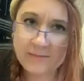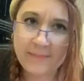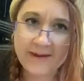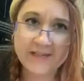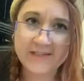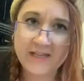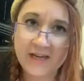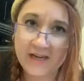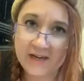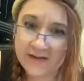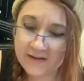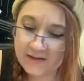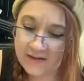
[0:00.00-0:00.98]
My
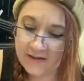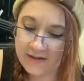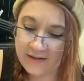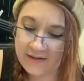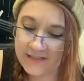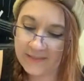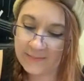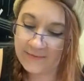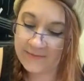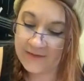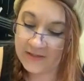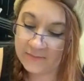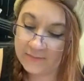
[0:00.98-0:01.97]
dear, said
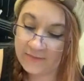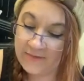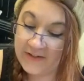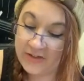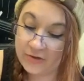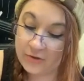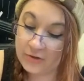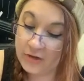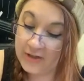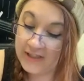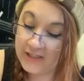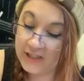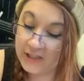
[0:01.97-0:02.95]
Professor
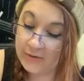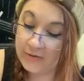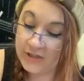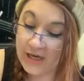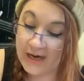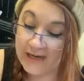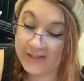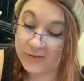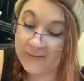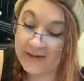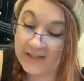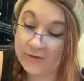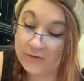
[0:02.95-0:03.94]
Trelawney's huge eyes
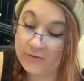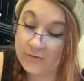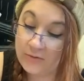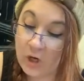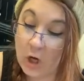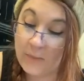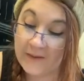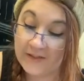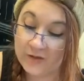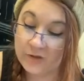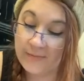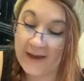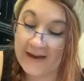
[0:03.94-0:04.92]
remained
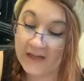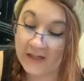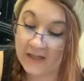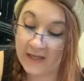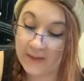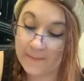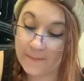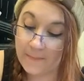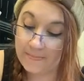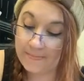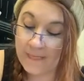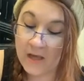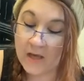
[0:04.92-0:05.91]
opened dramatically.
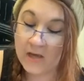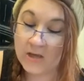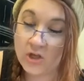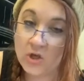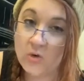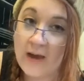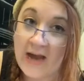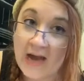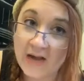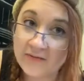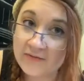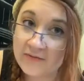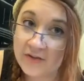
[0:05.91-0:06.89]
You
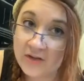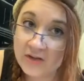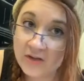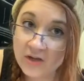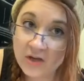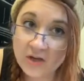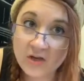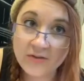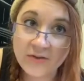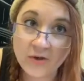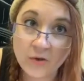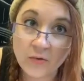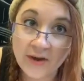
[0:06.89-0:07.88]
have
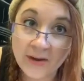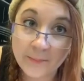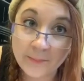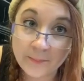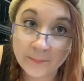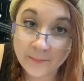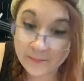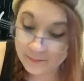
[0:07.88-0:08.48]
the Grim.